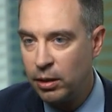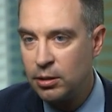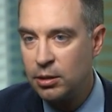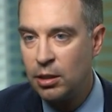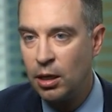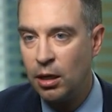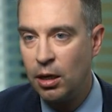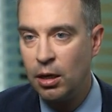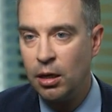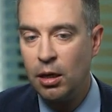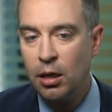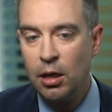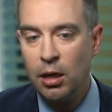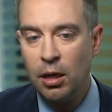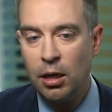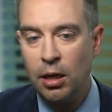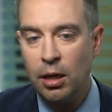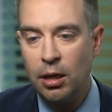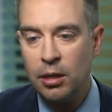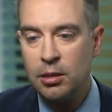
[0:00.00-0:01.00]
It's
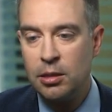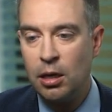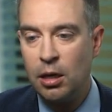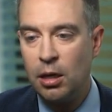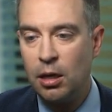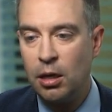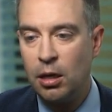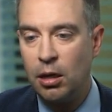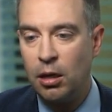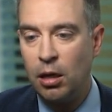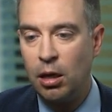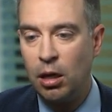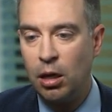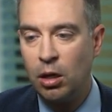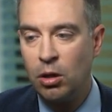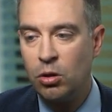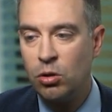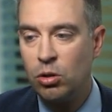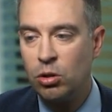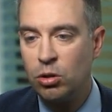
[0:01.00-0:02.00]

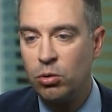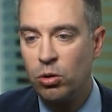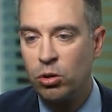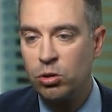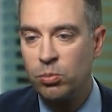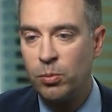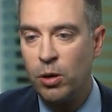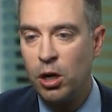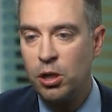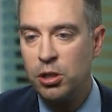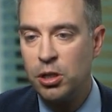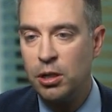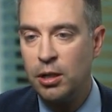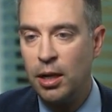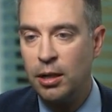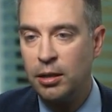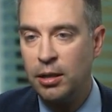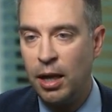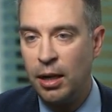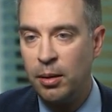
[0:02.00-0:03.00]
a good gross
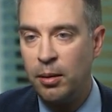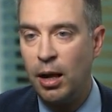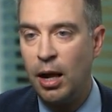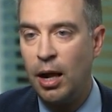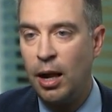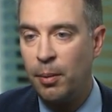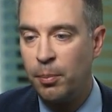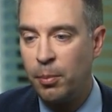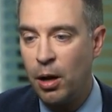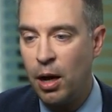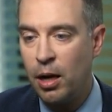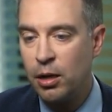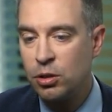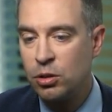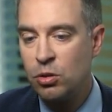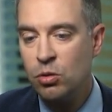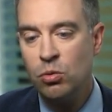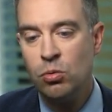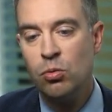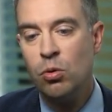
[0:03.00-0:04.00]
margin that can help
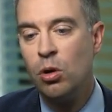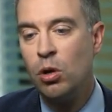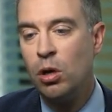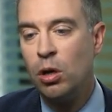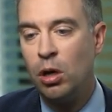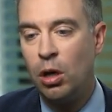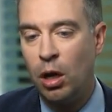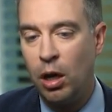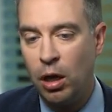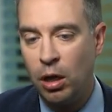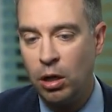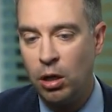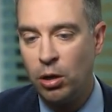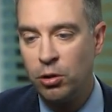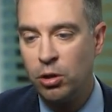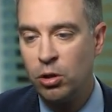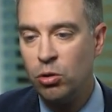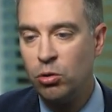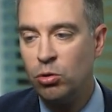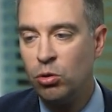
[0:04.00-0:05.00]
us to
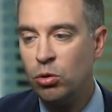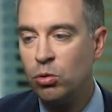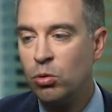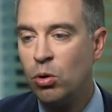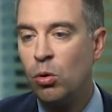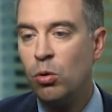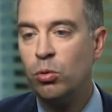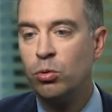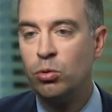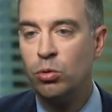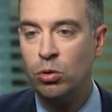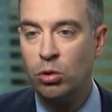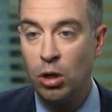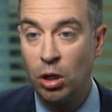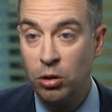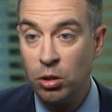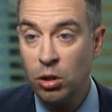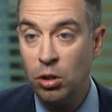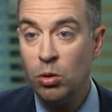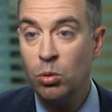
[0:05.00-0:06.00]
continue to grow, to
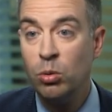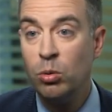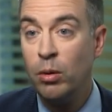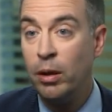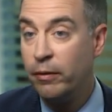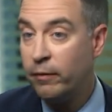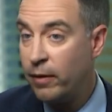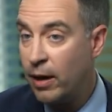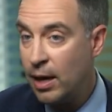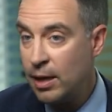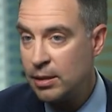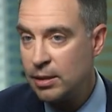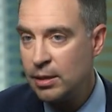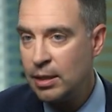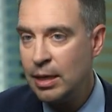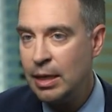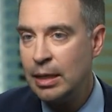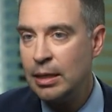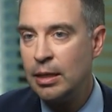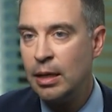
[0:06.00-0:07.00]
continue to
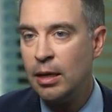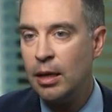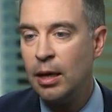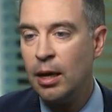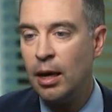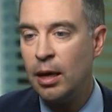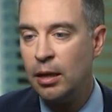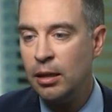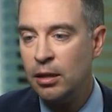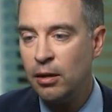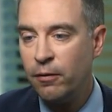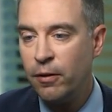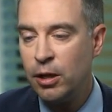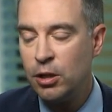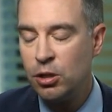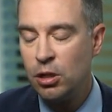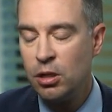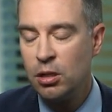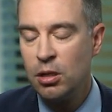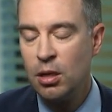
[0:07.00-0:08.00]
invest in
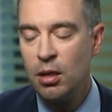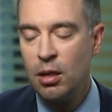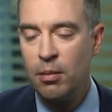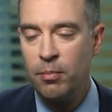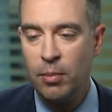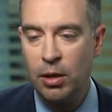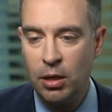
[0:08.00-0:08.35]
innovation,